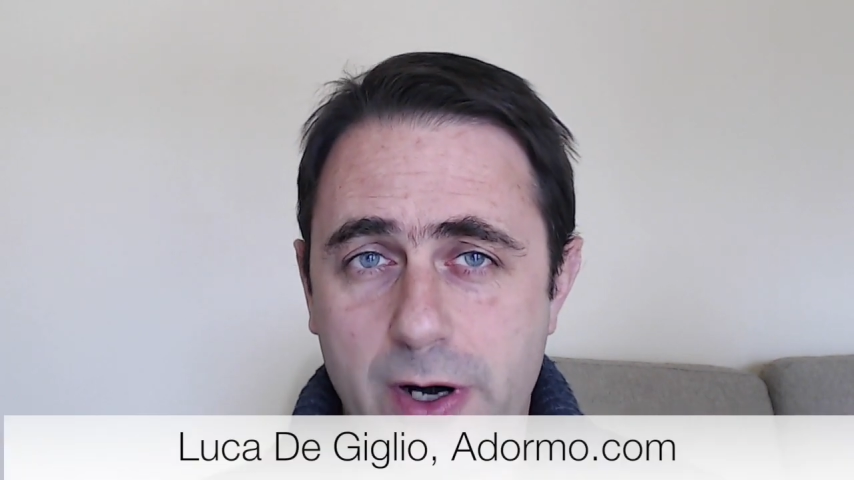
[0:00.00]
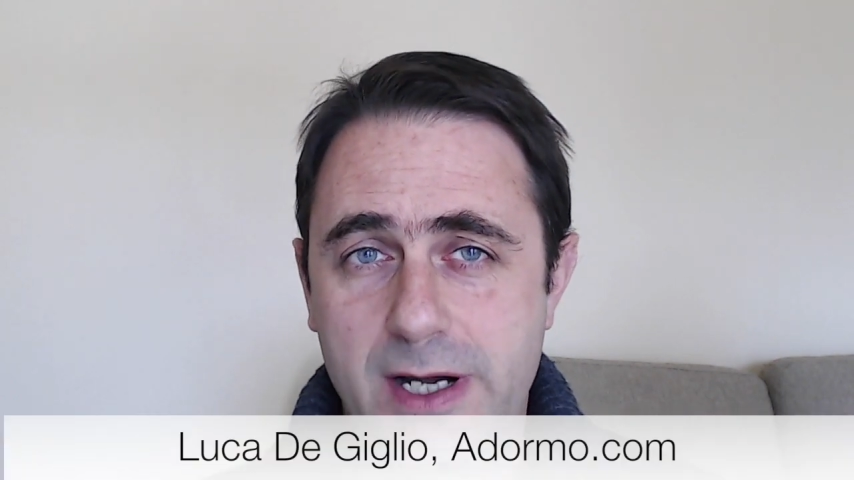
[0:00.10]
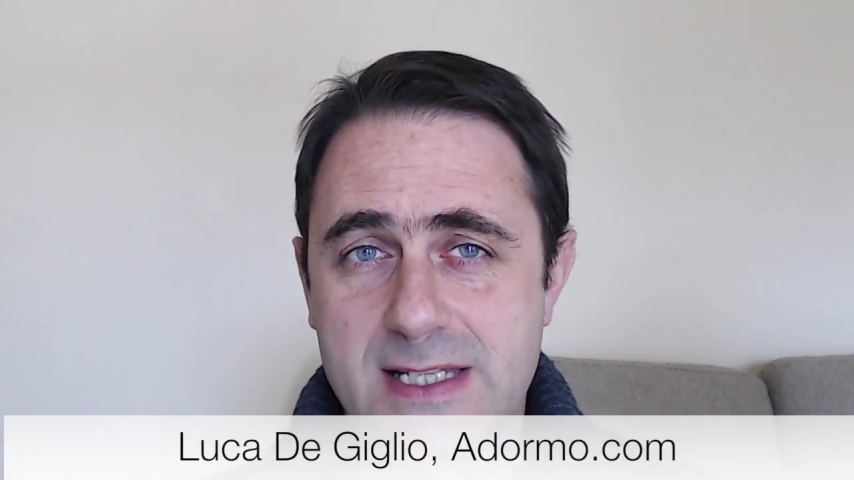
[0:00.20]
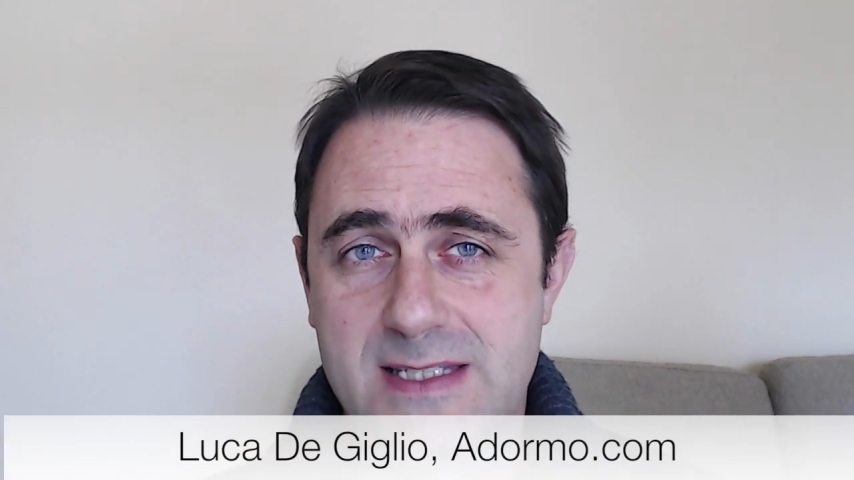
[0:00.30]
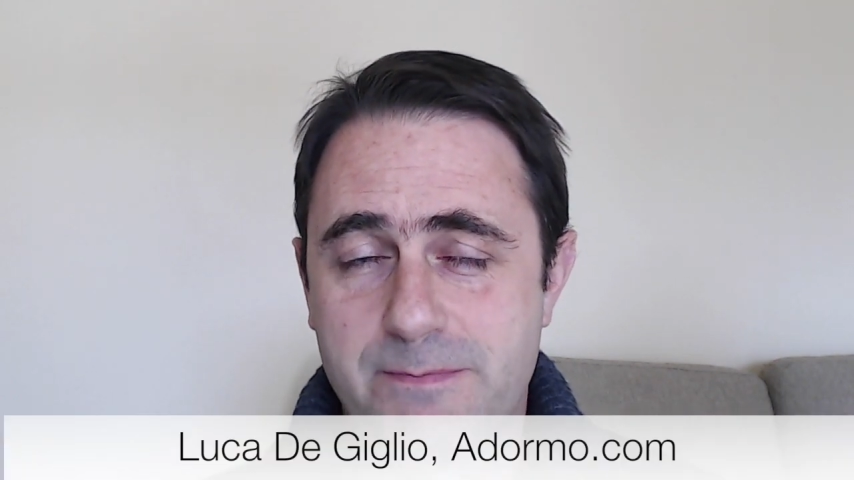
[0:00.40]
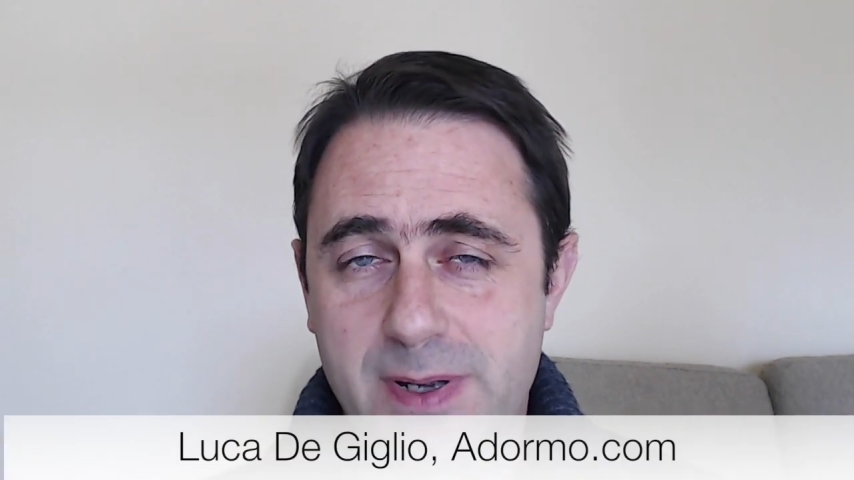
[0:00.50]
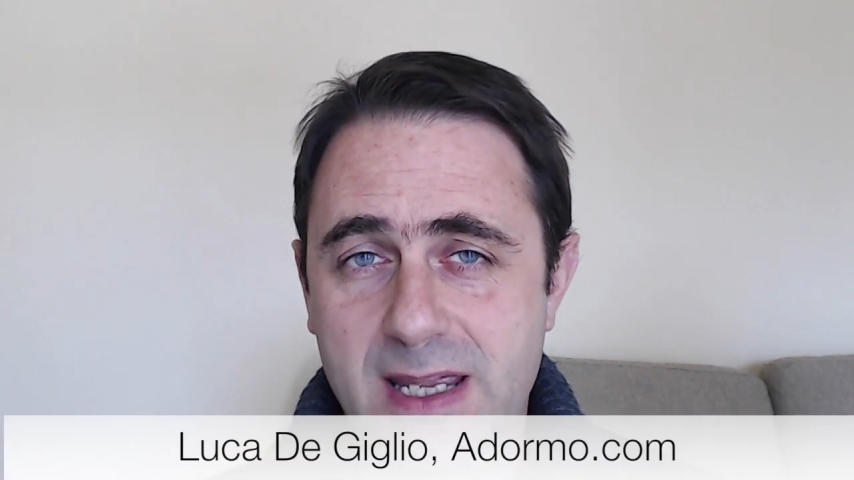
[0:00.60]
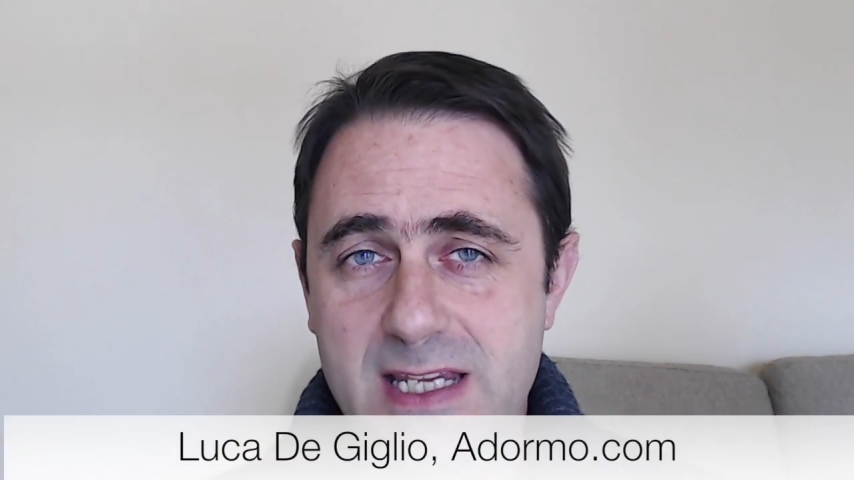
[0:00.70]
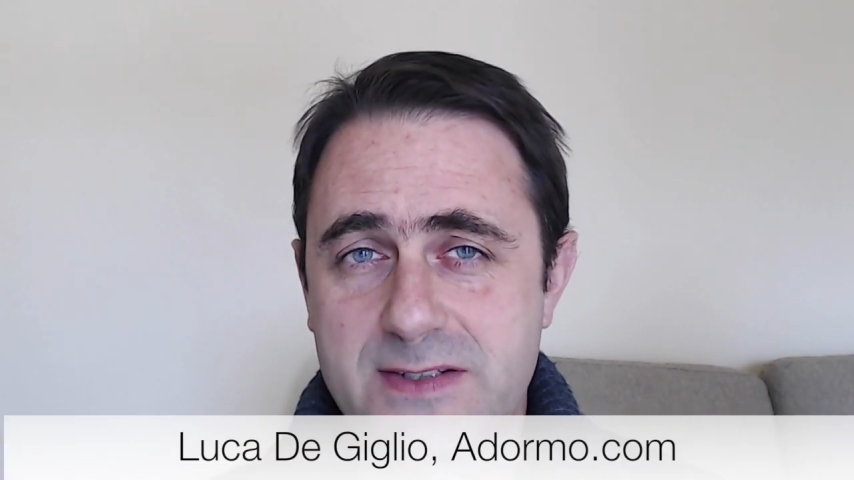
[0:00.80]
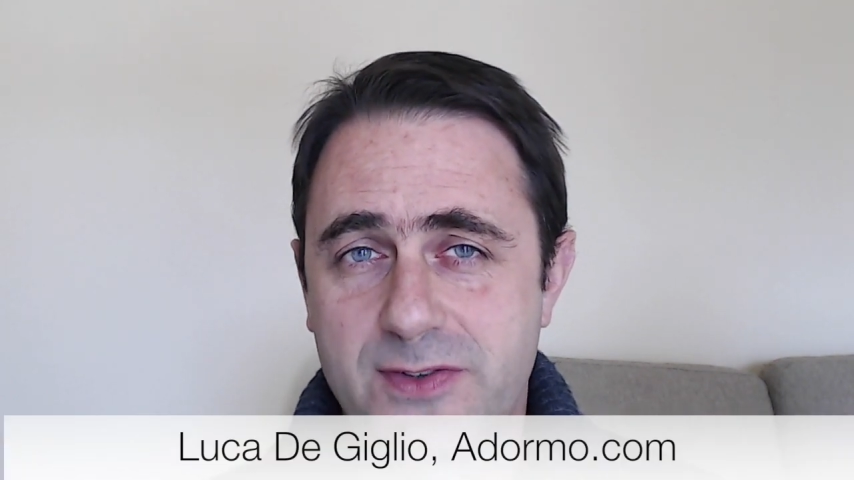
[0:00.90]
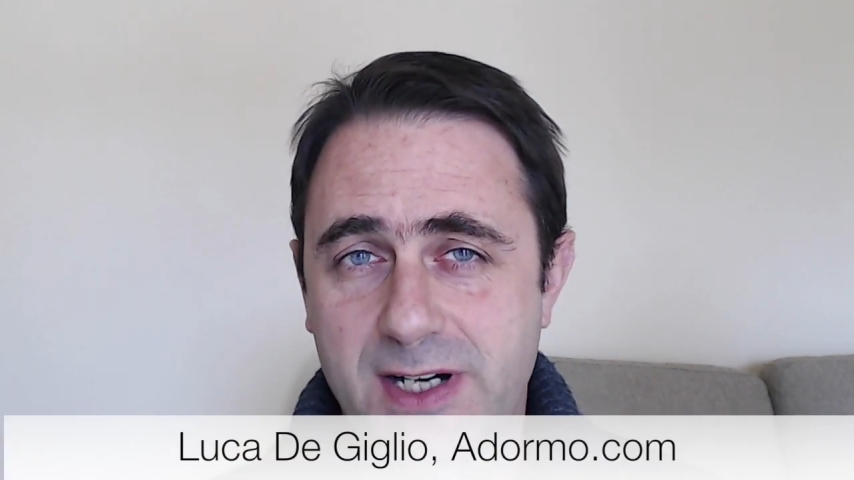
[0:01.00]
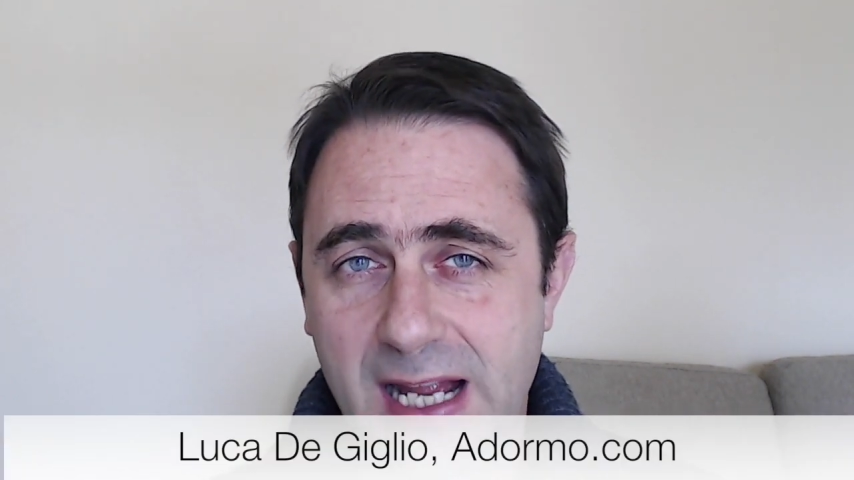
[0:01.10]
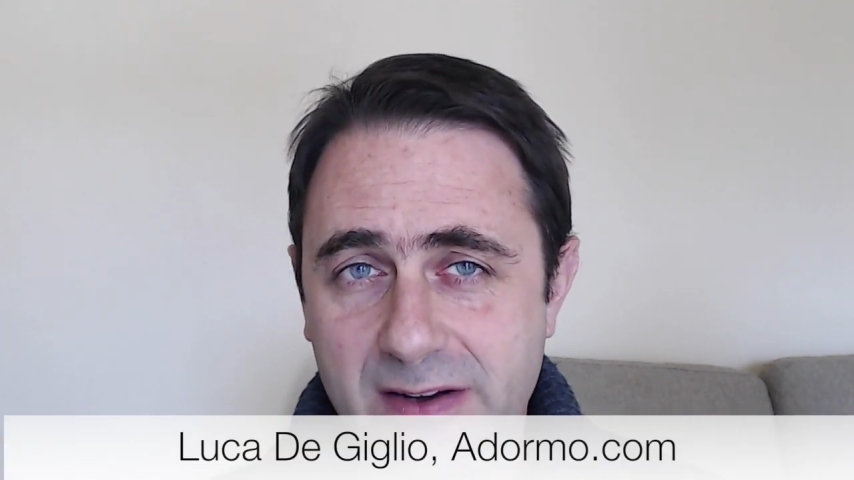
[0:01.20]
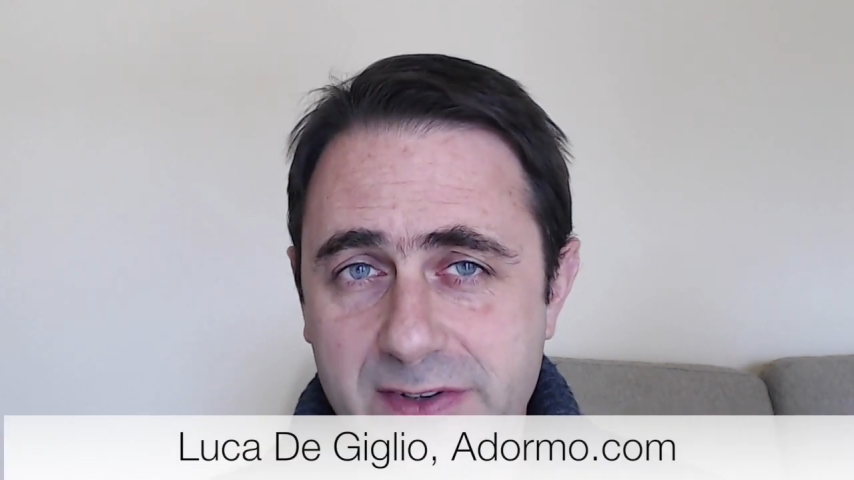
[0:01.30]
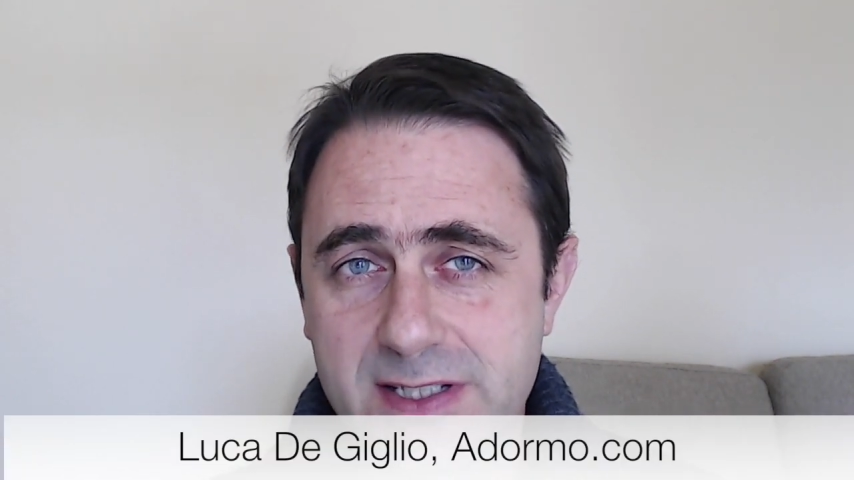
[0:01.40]
it's the base for
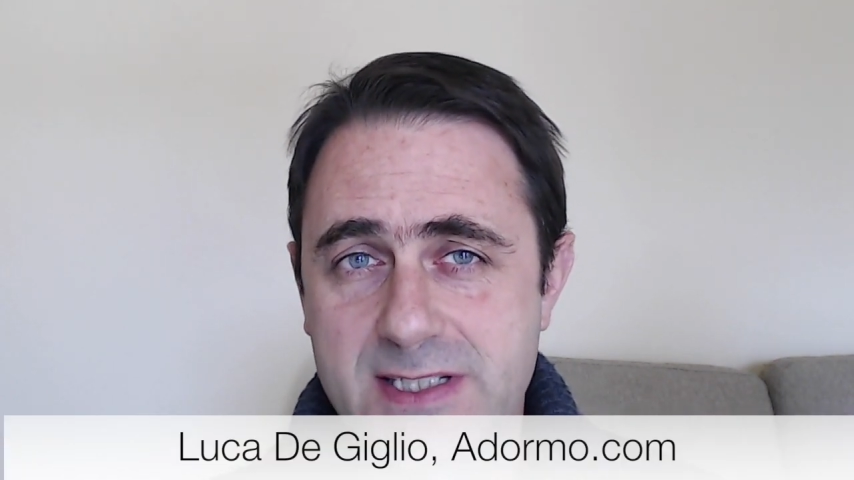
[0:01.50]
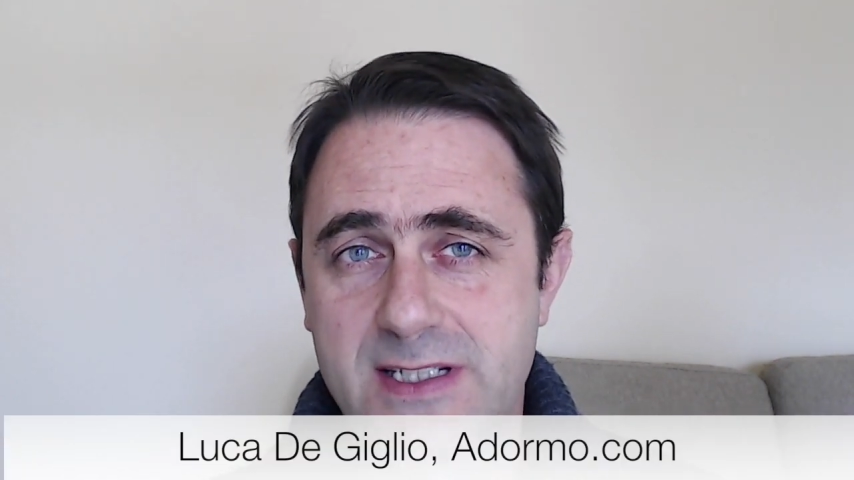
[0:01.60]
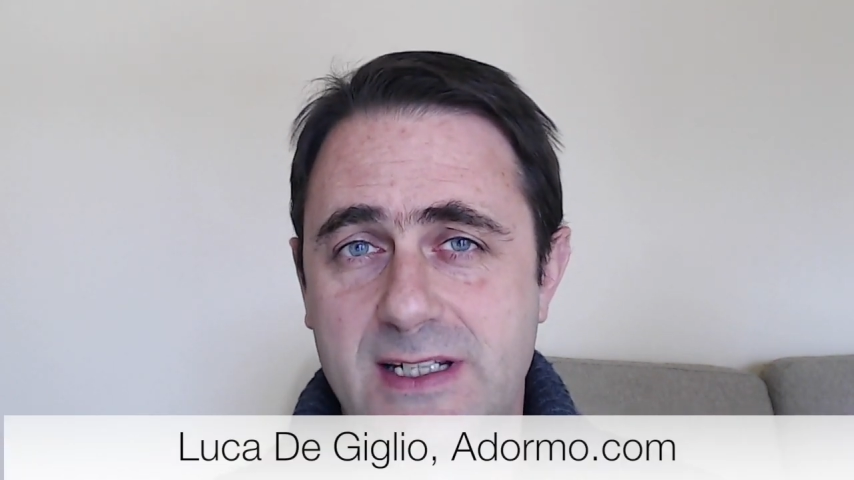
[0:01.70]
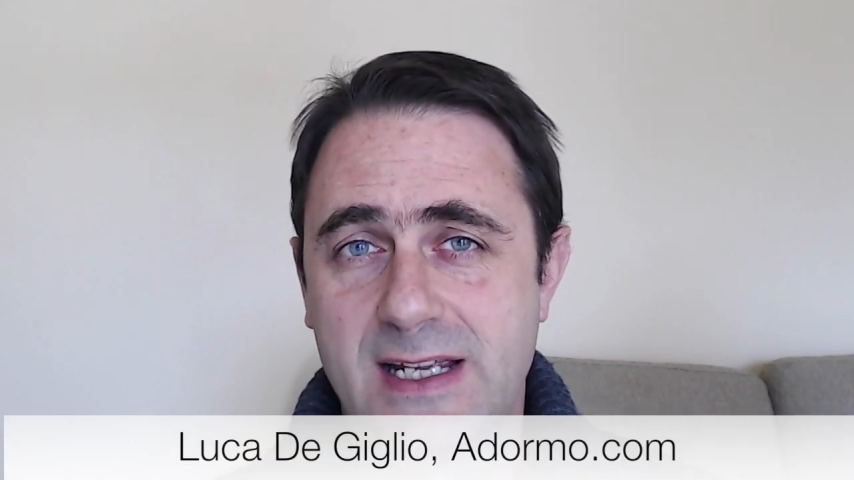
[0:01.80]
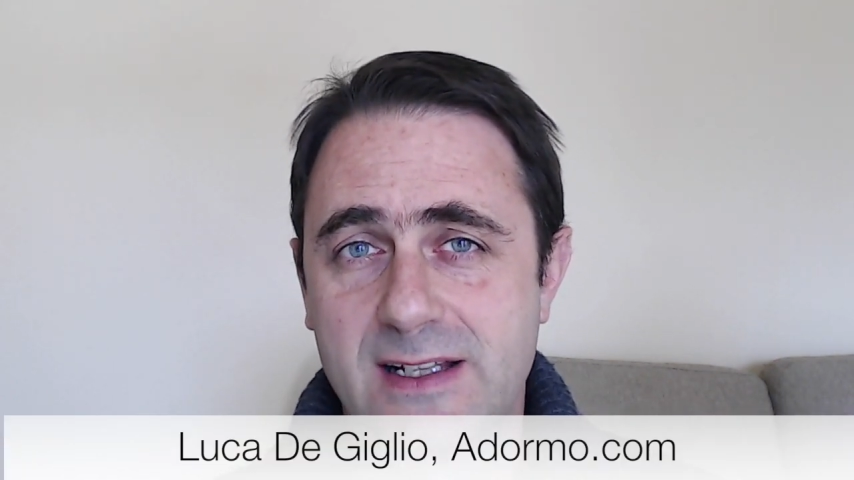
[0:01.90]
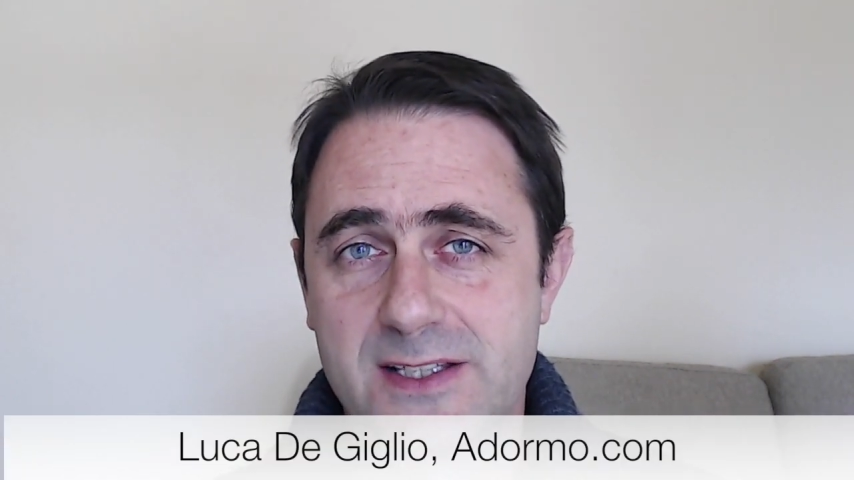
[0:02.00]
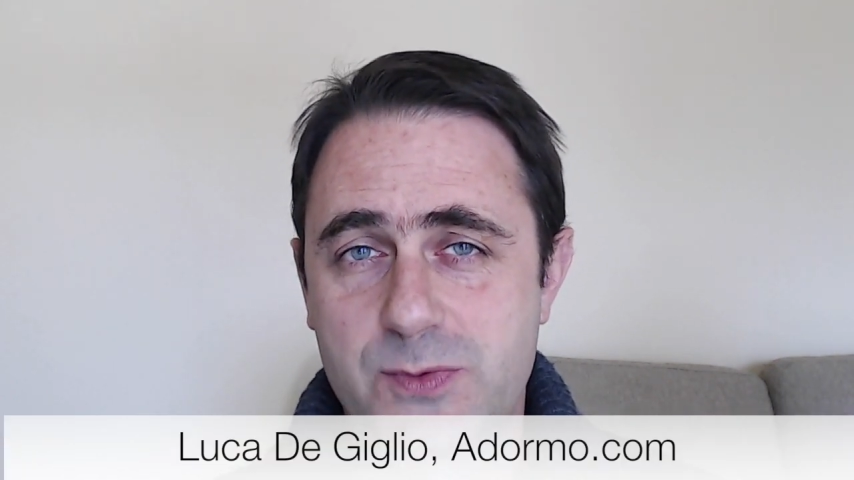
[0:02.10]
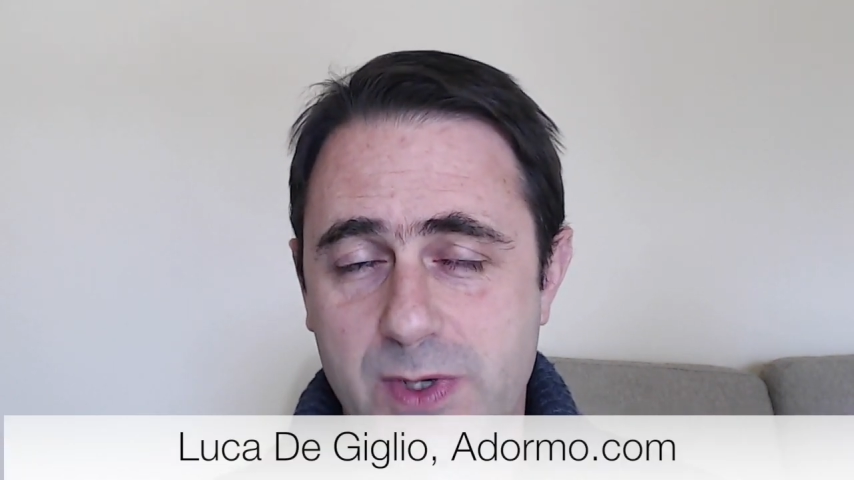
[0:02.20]
everything else